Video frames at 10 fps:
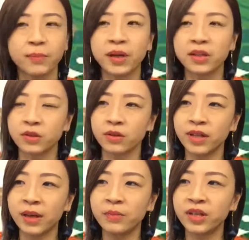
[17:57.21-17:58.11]
But to
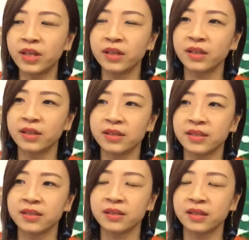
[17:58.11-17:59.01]
collaborate in a
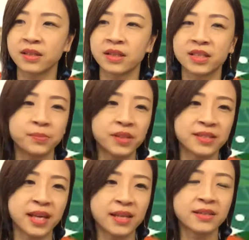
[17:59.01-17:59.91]
deeper
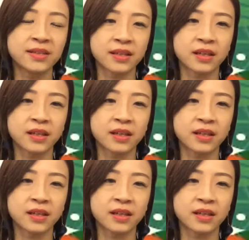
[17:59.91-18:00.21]
sense,